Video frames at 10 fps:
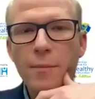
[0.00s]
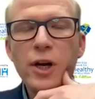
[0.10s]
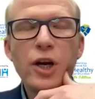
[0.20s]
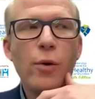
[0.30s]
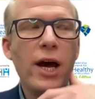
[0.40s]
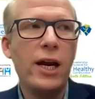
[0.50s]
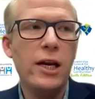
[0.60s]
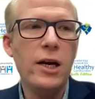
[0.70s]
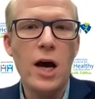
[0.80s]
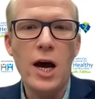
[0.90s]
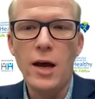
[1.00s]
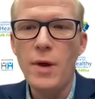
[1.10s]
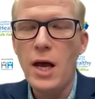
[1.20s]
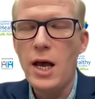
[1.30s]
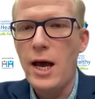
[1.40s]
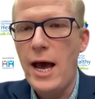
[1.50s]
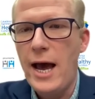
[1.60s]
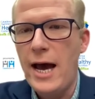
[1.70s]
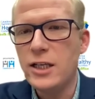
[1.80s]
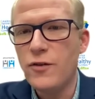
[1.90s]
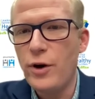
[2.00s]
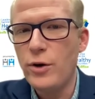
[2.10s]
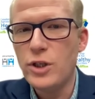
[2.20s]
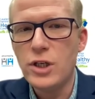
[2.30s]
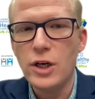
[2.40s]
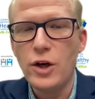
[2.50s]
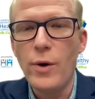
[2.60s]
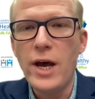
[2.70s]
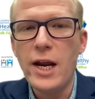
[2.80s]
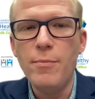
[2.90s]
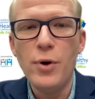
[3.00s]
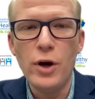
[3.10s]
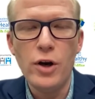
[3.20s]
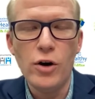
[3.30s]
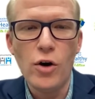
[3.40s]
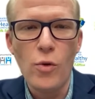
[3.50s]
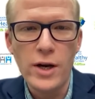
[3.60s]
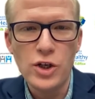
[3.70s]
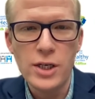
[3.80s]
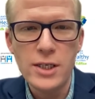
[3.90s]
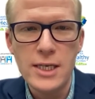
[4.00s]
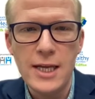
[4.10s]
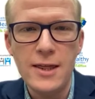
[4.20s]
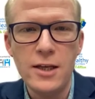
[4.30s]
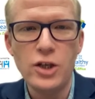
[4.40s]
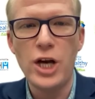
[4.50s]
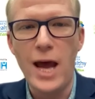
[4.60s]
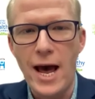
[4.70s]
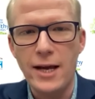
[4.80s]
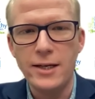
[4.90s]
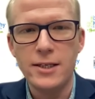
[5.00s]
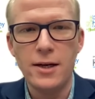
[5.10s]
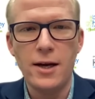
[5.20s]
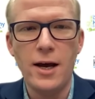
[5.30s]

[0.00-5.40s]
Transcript: I'm going to go ahead and ask folks to go ahead and put your questions in the chat